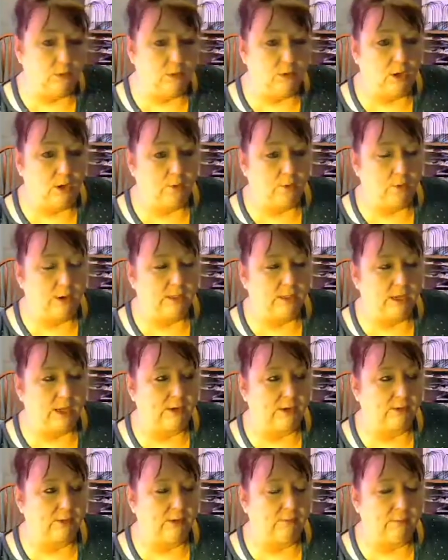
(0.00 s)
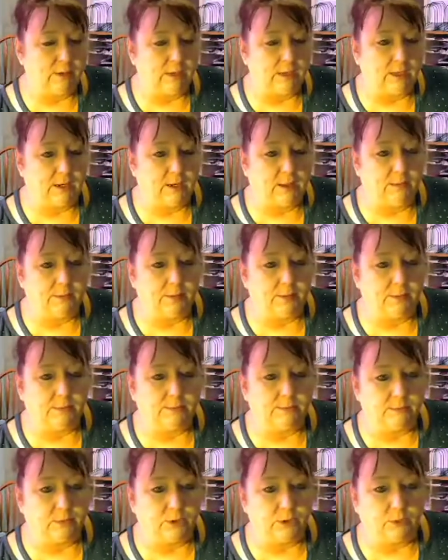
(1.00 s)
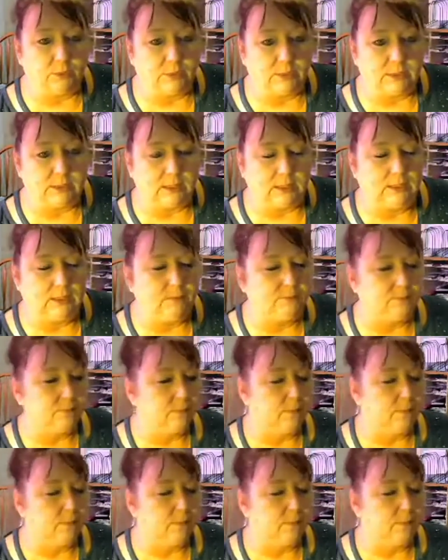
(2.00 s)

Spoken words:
way titles have been done up until recently,